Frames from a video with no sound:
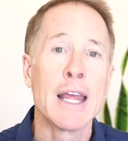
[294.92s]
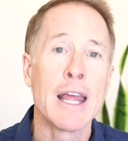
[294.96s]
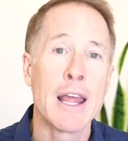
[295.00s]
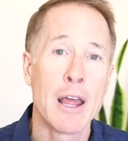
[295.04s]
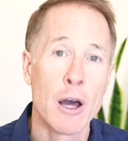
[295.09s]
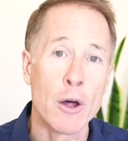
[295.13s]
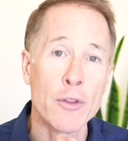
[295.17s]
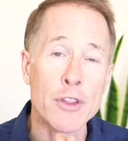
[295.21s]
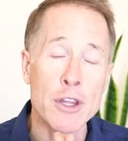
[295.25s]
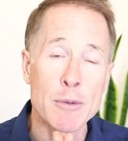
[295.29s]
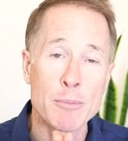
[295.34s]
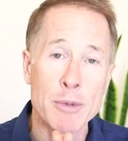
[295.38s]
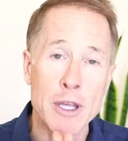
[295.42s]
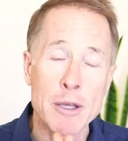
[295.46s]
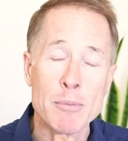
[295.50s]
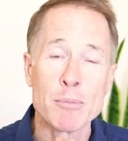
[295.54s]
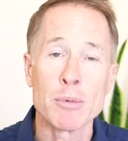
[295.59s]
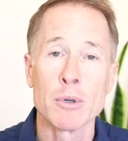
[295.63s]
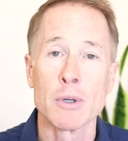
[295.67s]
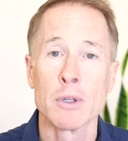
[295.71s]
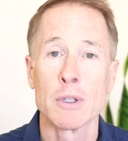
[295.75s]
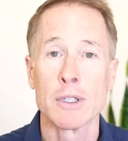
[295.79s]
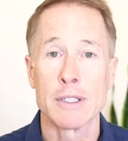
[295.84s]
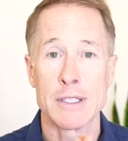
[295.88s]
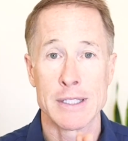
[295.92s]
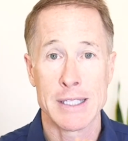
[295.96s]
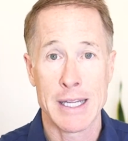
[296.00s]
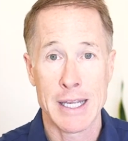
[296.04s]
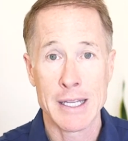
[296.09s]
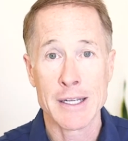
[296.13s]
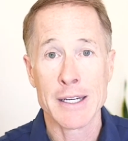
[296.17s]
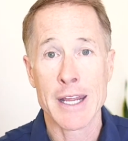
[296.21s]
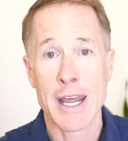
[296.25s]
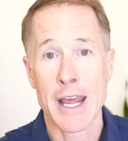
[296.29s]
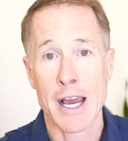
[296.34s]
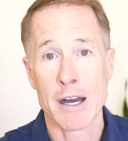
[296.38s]
Healthy people
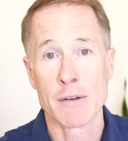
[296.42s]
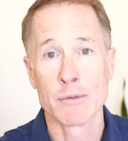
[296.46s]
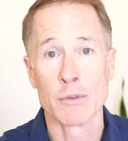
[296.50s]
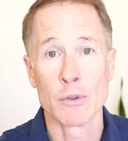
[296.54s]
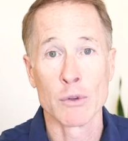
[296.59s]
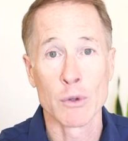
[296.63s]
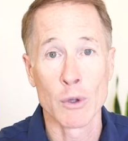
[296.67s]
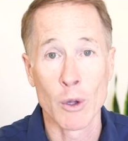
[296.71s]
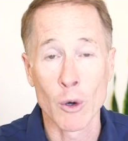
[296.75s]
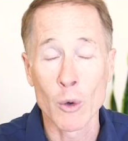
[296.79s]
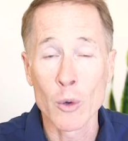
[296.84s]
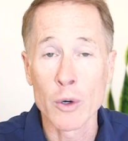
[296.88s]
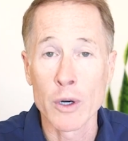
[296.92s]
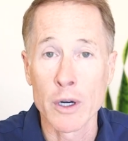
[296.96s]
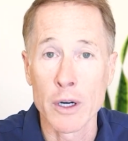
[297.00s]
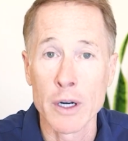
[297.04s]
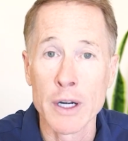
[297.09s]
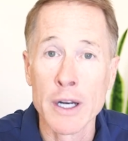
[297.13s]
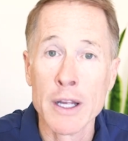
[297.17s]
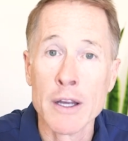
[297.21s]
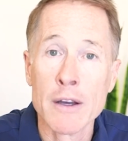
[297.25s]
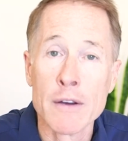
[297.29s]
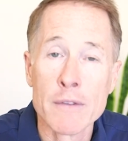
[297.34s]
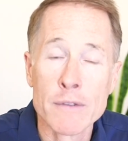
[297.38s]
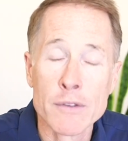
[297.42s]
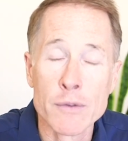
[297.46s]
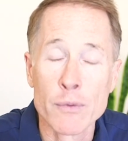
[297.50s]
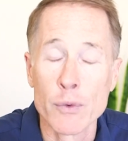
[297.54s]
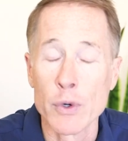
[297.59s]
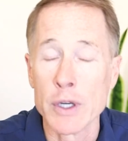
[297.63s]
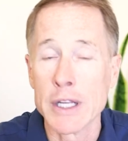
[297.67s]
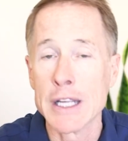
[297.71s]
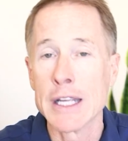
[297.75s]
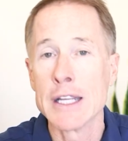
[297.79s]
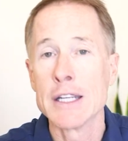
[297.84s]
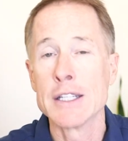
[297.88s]
tend to have lower
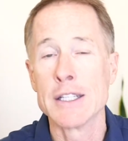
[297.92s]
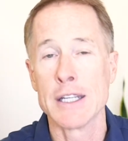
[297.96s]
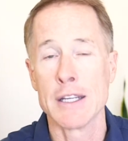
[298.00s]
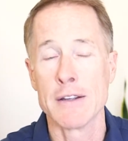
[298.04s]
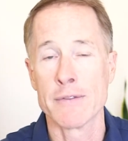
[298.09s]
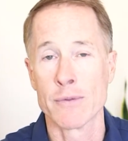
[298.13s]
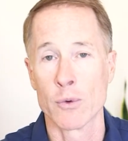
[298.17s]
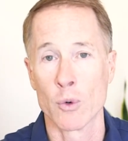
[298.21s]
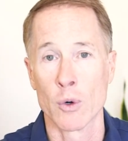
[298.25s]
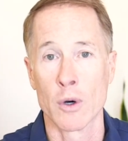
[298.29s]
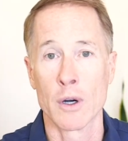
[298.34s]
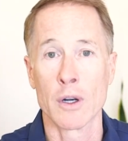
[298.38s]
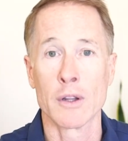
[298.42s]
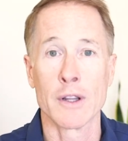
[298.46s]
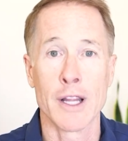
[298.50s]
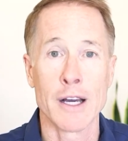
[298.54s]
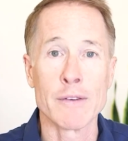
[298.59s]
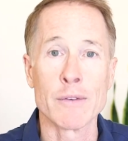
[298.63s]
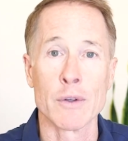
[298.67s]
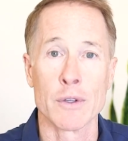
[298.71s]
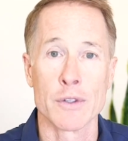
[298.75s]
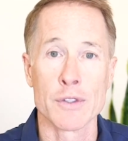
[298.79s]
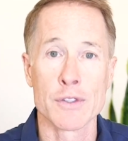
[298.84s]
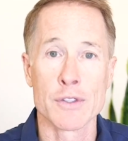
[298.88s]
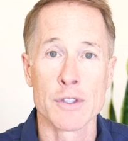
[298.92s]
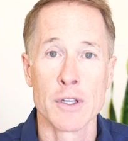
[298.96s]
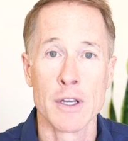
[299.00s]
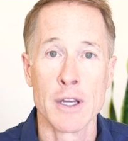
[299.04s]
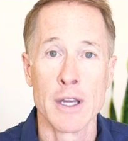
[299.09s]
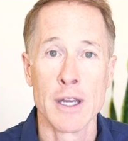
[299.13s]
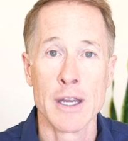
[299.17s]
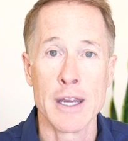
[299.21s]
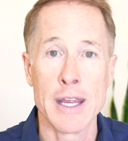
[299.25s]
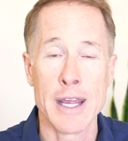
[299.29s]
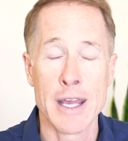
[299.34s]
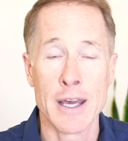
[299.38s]
free T4 levels.
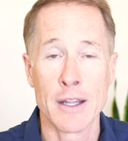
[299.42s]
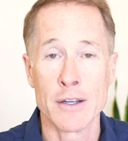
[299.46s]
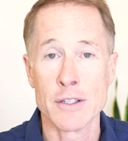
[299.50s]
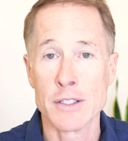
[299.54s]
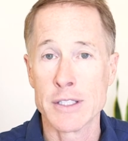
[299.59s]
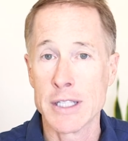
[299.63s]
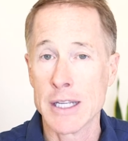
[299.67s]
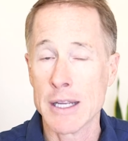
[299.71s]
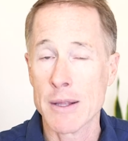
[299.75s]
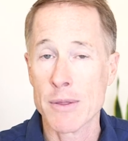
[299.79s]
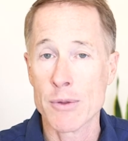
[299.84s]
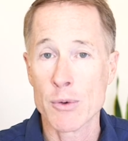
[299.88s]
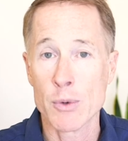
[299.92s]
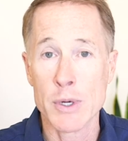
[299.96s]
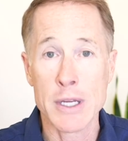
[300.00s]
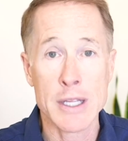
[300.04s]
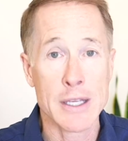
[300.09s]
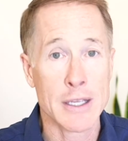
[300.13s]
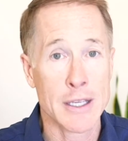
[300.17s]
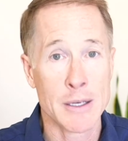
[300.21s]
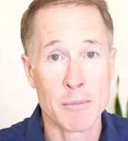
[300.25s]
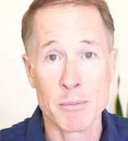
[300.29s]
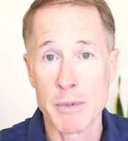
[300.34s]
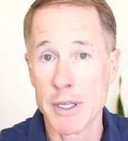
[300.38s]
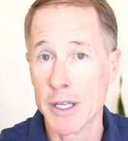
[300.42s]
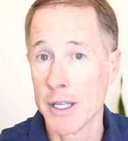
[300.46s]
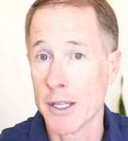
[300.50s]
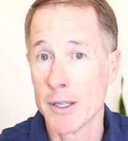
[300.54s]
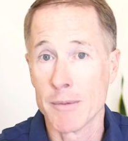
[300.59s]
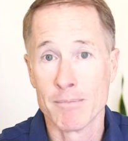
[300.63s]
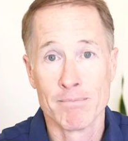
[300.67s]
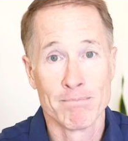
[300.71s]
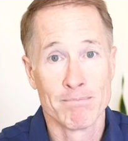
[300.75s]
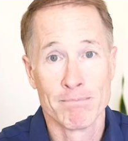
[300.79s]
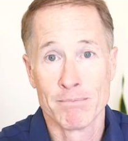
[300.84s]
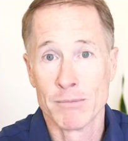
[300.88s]
And T3 can
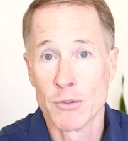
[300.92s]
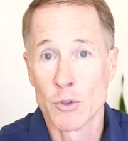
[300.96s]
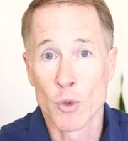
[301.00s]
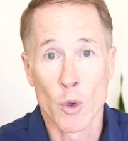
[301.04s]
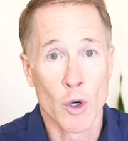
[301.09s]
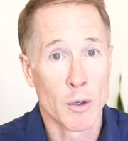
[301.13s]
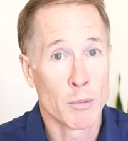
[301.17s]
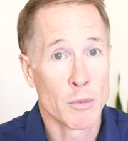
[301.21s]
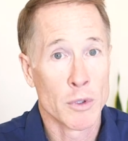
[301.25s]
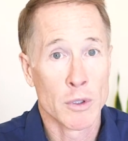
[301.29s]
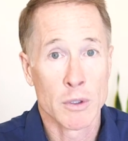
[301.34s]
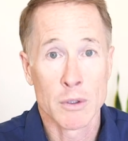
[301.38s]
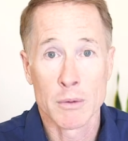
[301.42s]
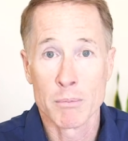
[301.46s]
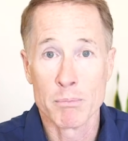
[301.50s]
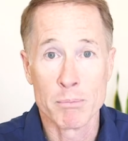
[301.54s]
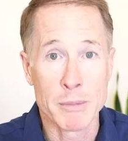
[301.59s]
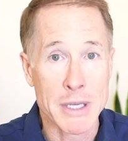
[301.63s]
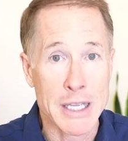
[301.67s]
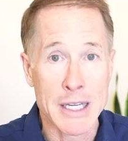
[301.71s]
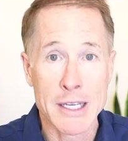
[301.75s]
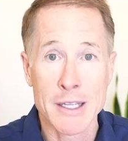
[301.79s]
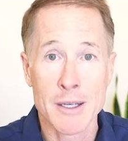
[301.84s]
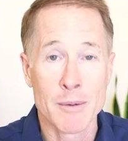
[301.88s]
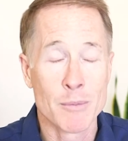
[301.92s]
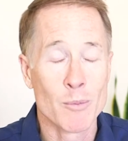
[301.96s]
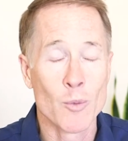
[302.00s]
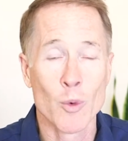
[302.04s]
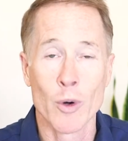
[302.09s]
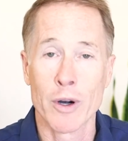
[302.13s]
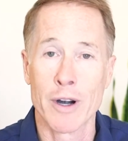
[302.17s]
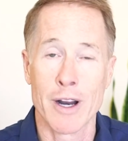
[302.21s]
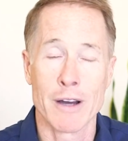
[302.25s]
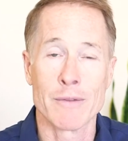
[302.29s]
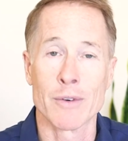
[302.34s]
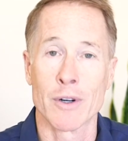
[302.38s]
be normal, medium,
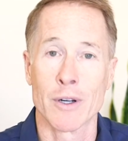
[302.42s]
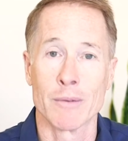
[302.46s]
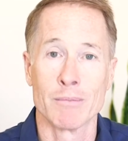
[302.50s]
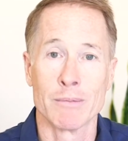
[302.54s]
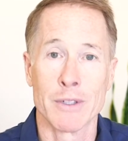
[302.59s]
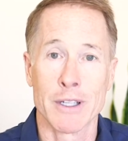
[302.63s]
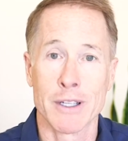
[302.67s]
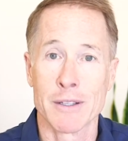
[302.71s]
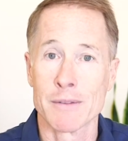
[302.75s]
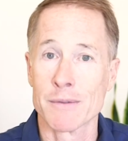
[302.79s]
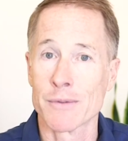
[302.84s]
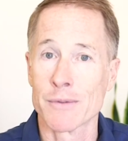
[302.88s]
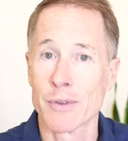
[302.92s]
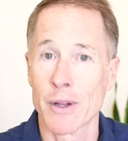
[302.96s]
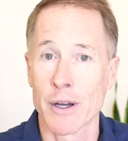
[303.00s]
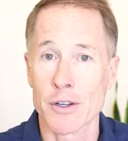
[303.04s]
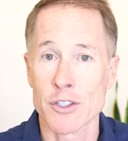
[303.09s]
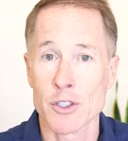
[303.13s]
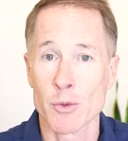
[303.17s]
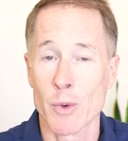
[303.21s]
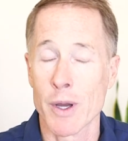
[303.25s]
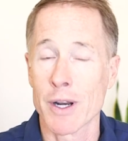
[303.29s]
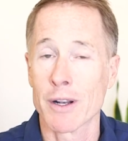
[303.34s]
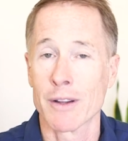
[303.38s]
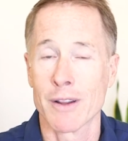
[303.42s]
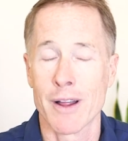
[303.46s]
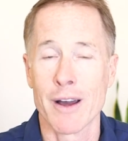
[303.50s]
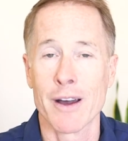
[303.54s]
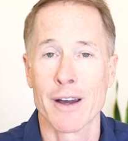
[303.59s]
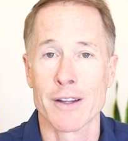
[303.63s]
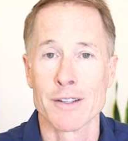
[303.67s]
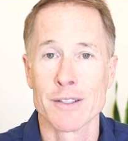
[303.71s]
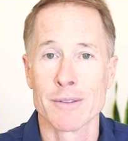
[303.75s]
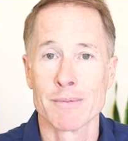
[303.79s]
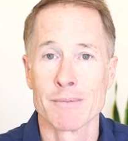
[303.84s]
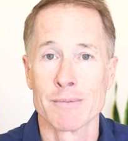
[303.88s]
wherever. It can fluctuate a
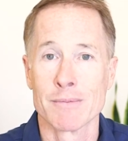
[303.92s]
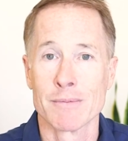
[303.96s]
lot.